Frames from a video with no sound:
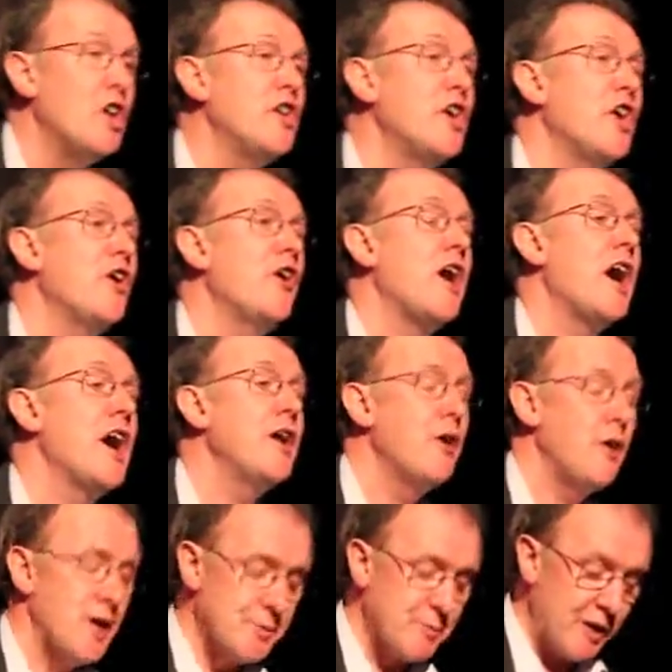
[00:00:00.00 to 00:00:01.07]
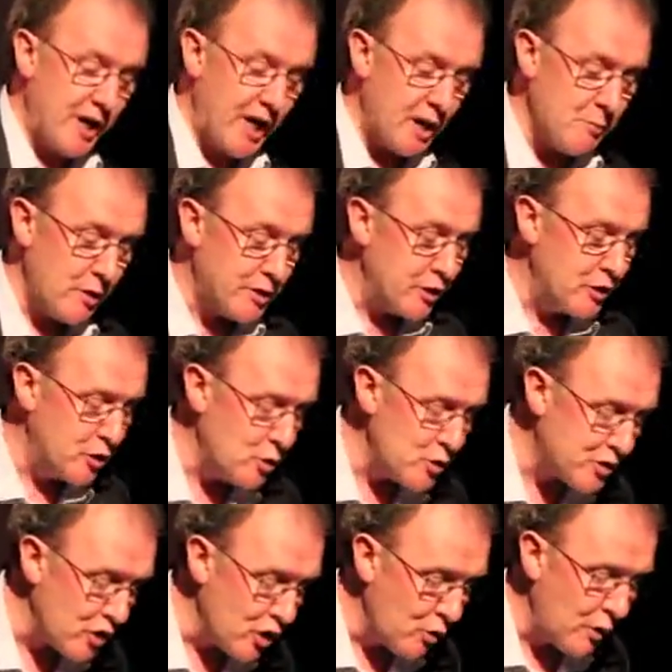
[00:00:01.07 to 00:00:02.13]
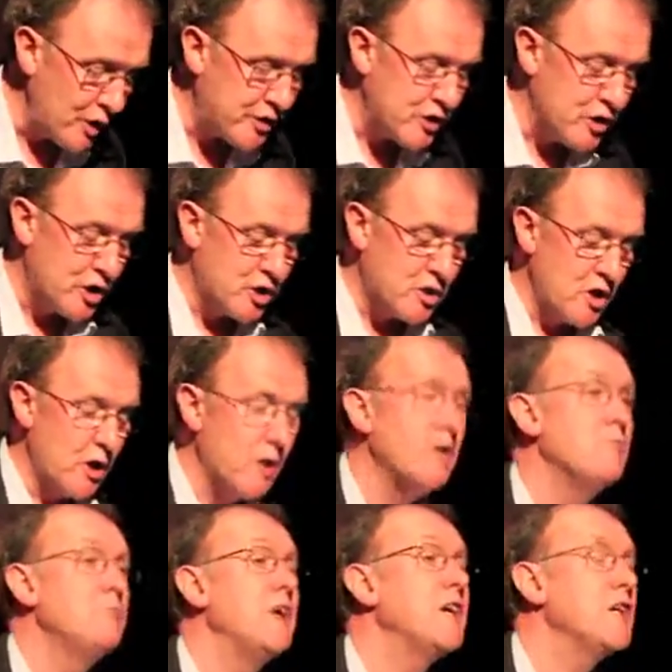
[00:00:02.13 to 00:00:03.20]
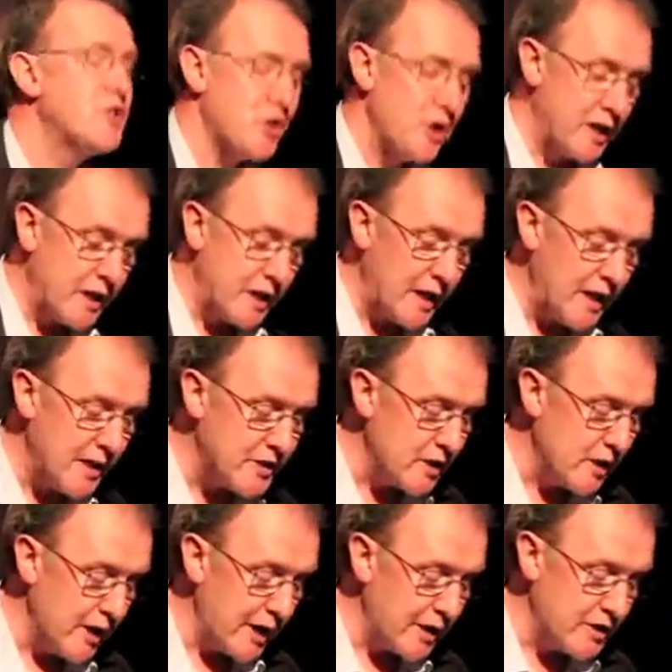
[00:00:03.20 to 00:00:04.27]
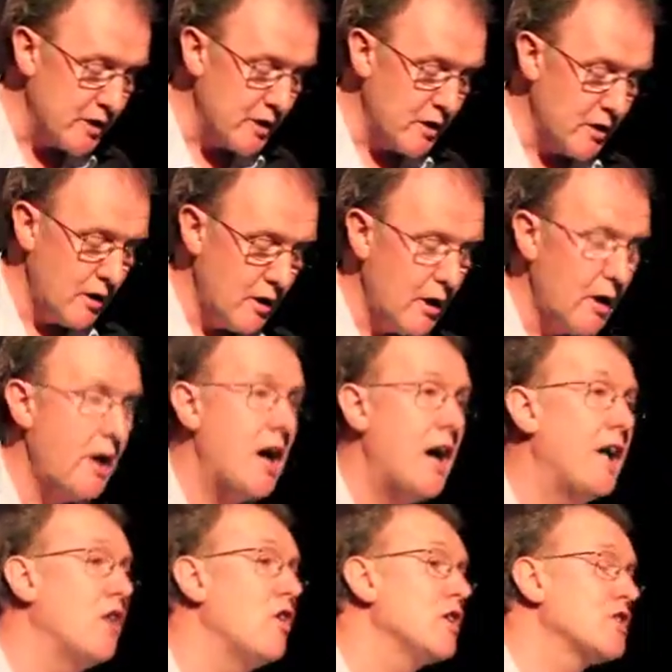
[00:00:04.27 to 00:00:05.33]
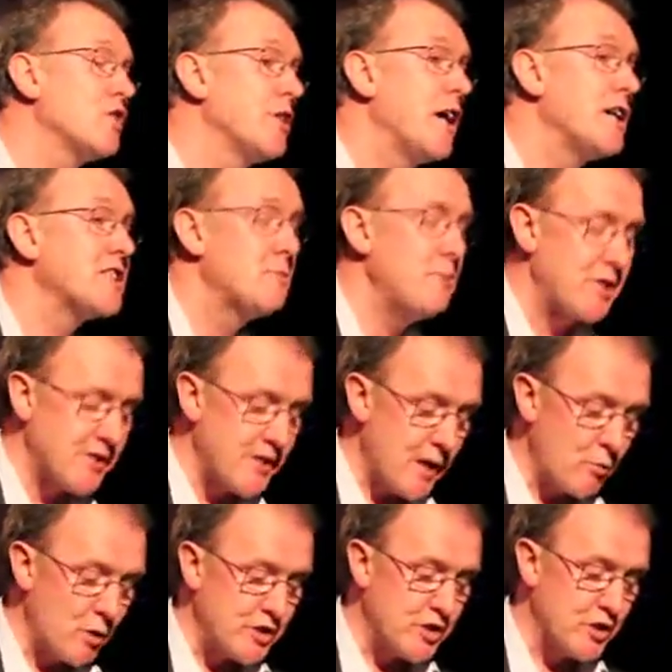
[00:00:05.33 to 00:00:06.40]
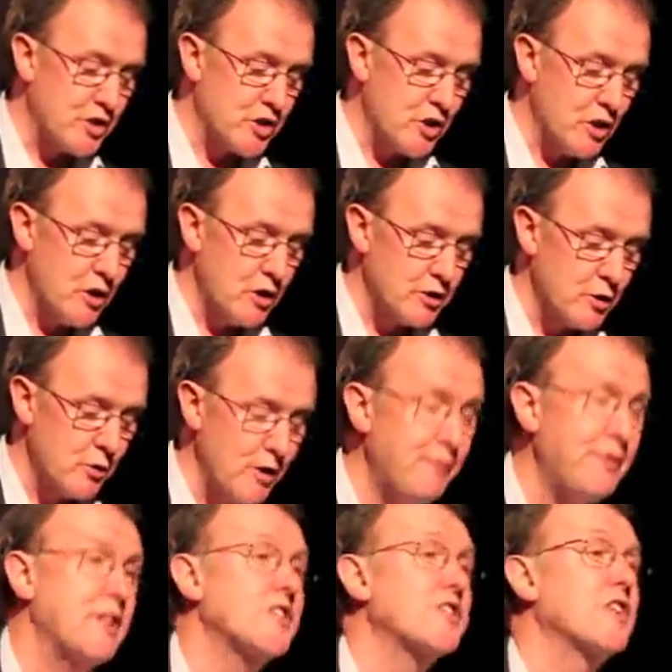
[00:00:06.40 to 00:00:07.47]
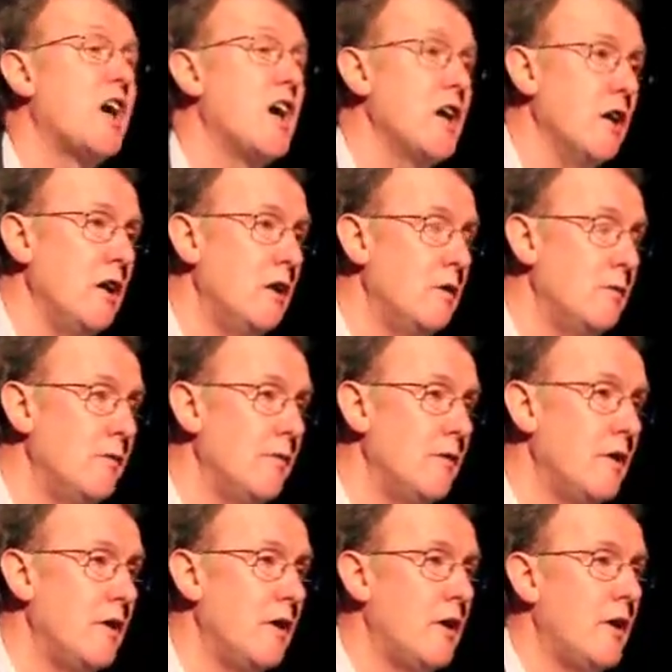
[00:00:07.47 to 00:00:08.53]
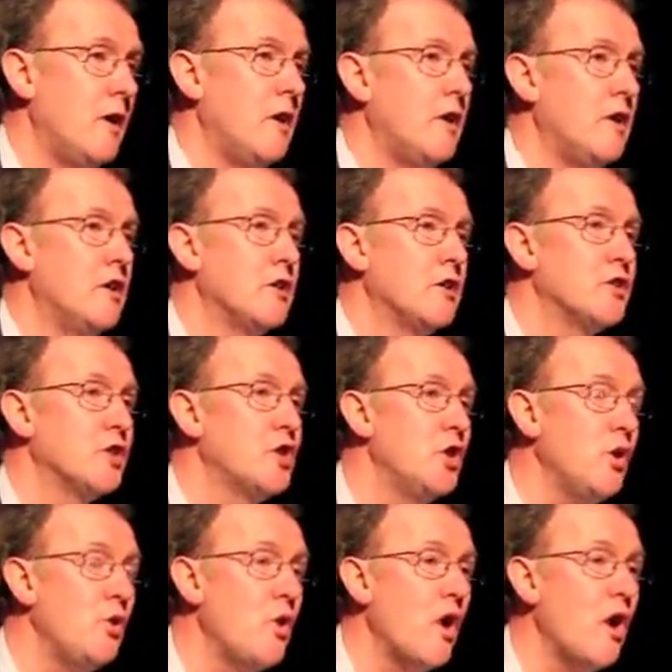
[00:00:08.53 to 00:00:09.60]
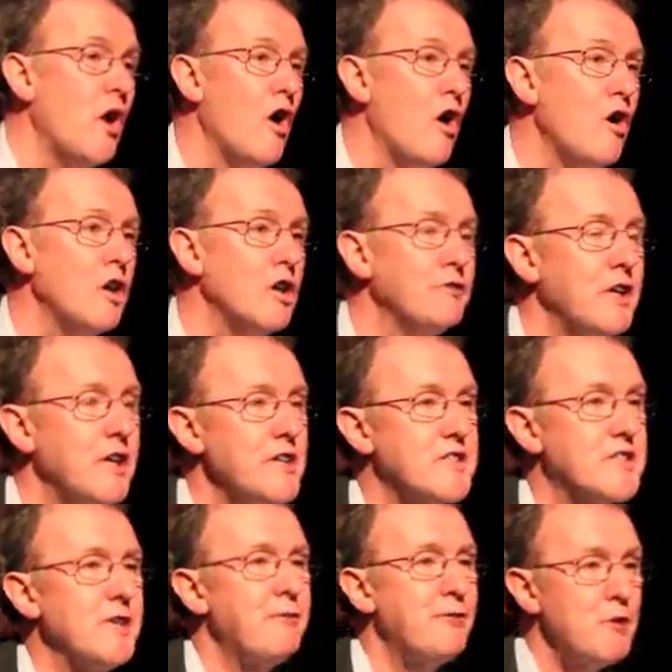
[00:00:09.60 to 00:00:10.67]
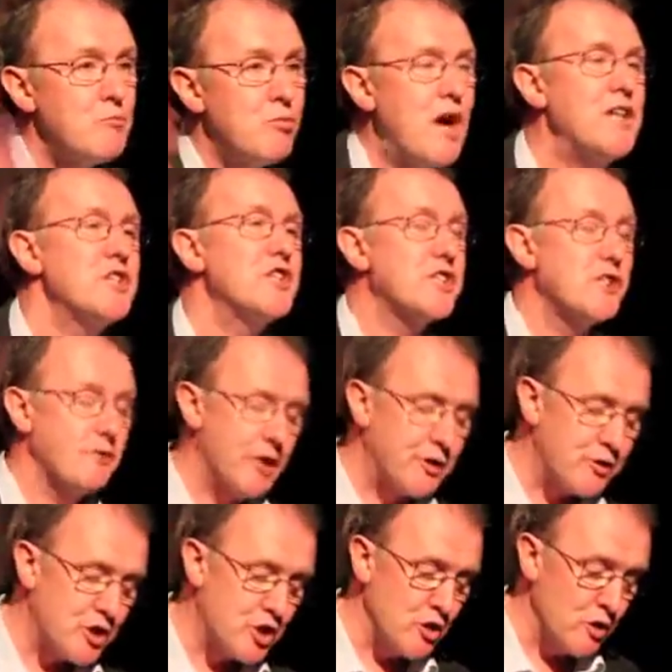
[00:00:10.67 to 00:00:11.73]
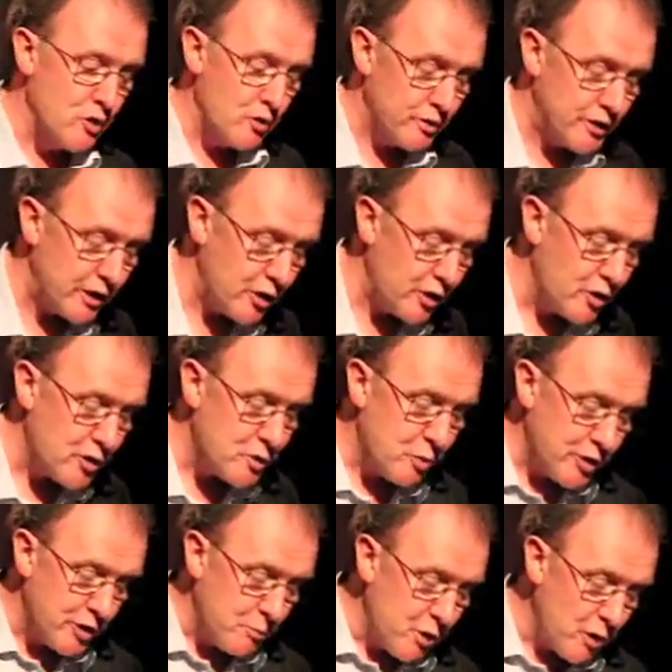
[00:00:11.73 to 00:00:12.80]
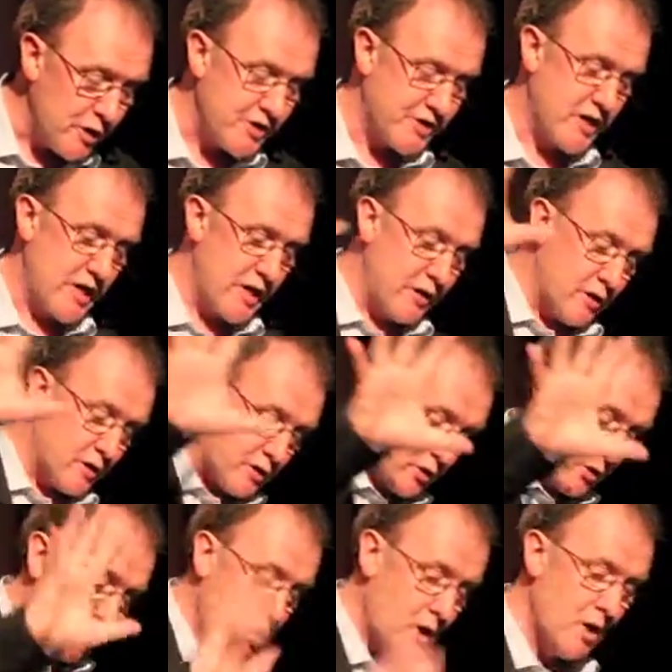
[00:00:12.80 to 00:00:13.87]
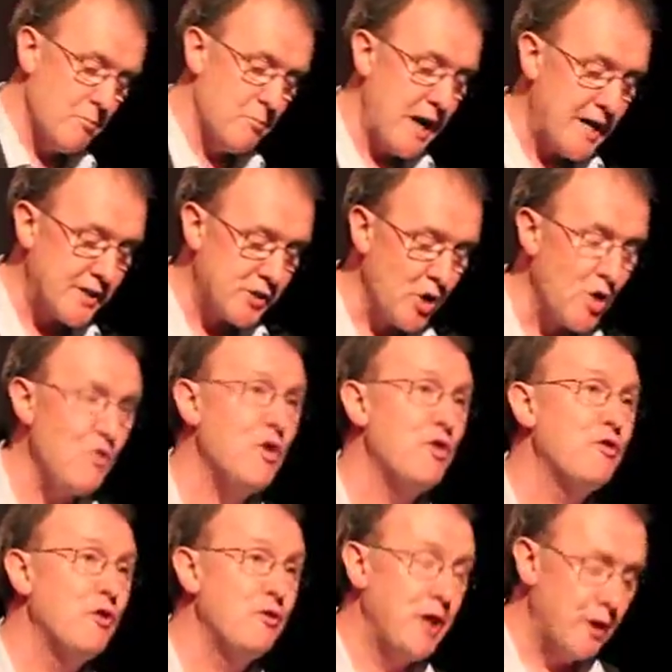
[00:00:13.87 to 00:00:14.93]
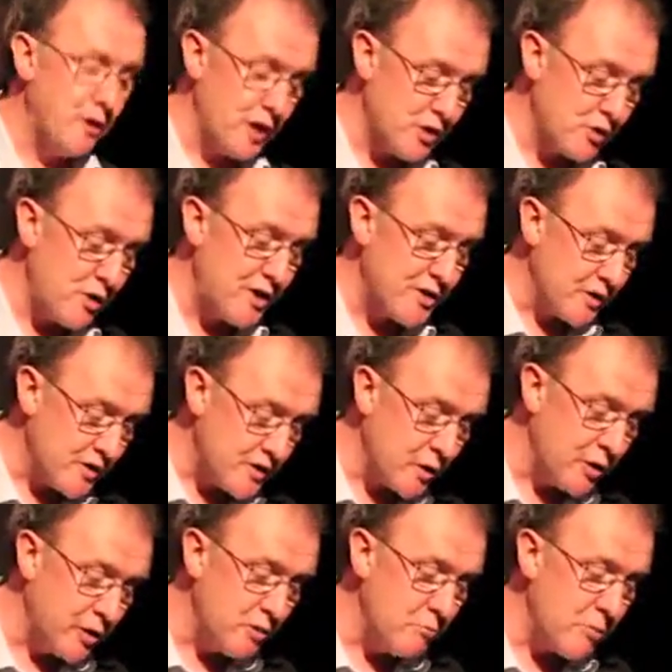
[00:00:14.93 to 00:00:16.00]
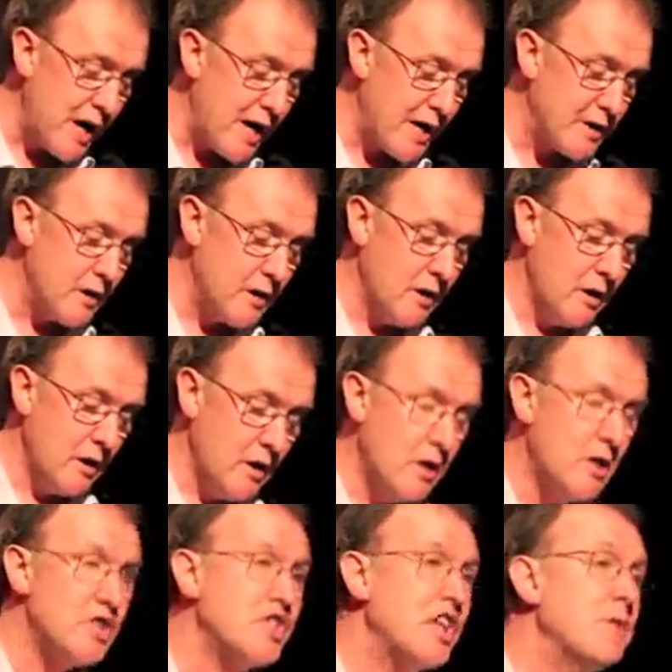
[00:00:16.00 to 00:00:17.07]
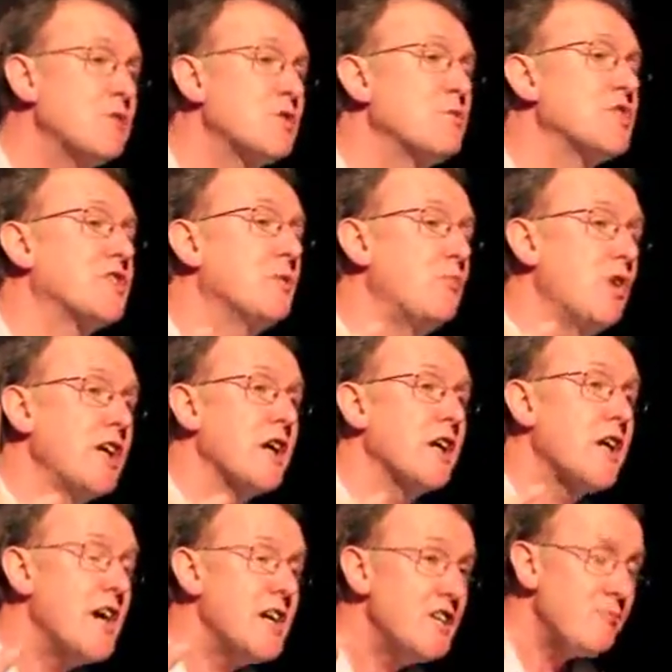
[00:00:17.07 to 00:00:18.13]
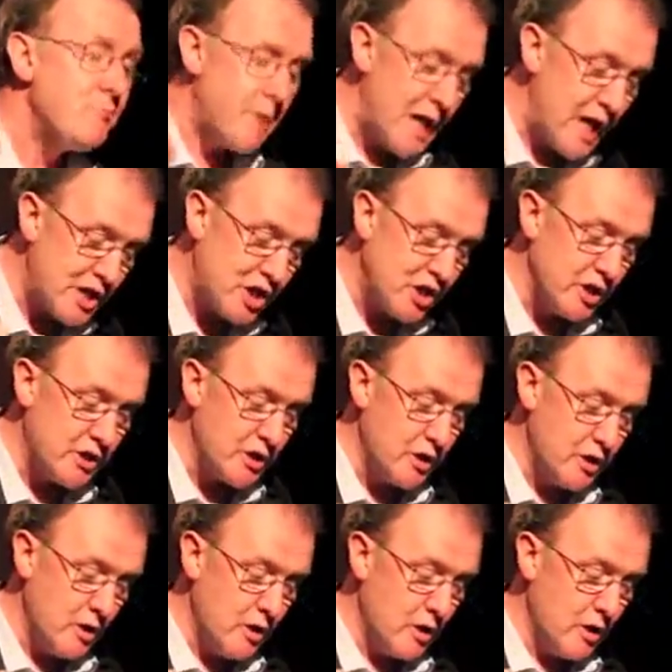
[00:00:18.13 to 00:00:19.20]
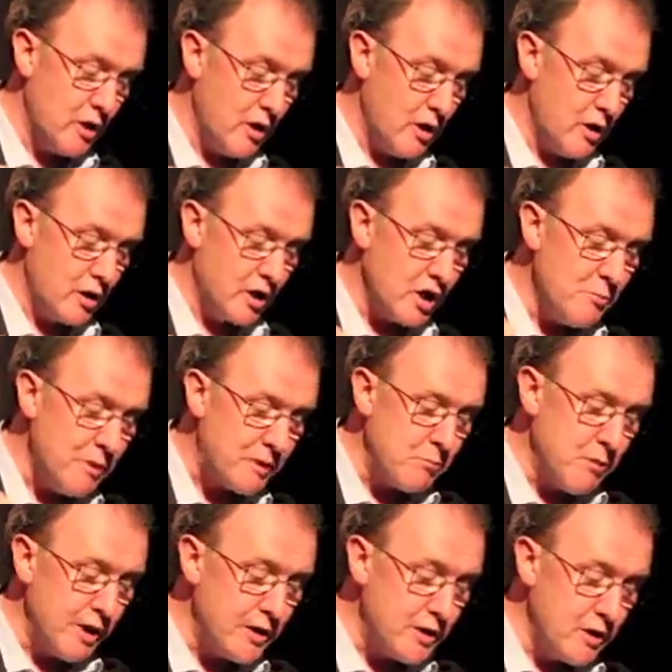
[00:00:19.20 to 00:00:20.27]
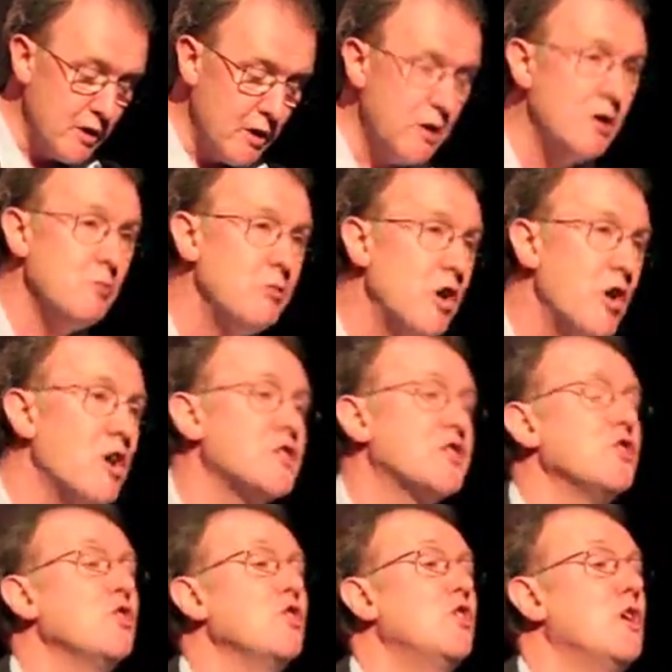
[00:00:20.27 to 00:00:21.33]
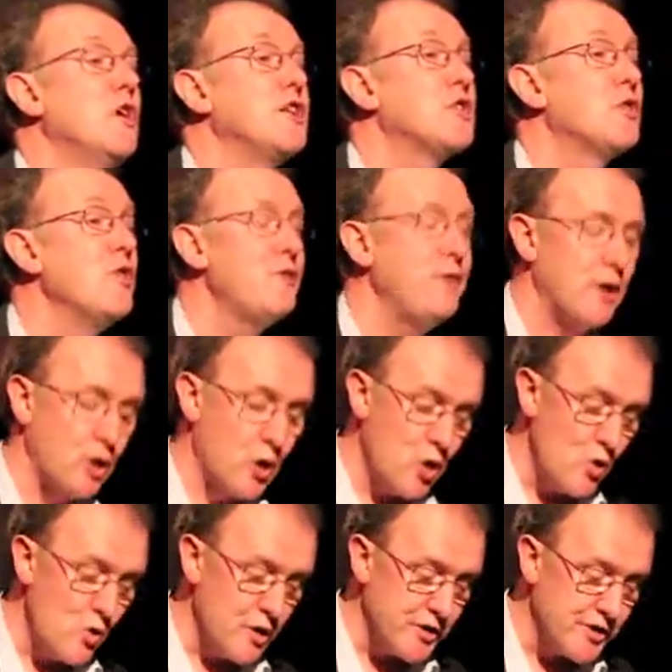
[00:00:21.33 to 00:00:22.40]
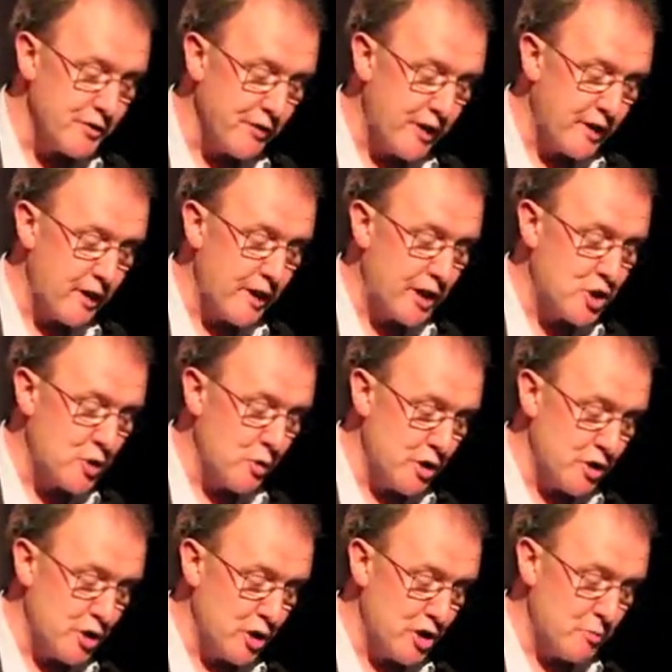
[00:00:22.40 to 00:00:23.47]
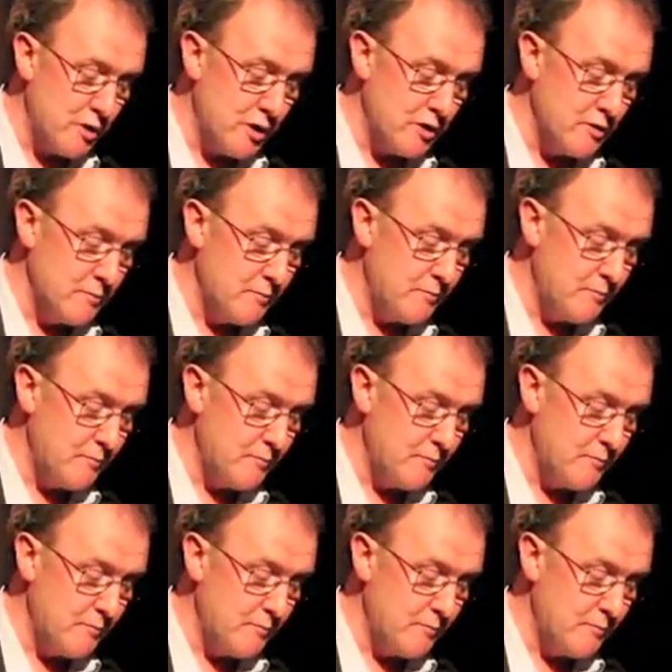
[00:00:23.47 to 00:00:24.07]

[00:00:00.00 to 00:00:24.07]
None other either has been able to do so with such penetrating intellect, and also, it has to be said, with such terrific style. To all of these different branches of literature that others were to put aside or to pass over for various reasons, good and bad, Seamus was to bring a kind of passionate commitment, but also a terrific coolness of intellectual judgment.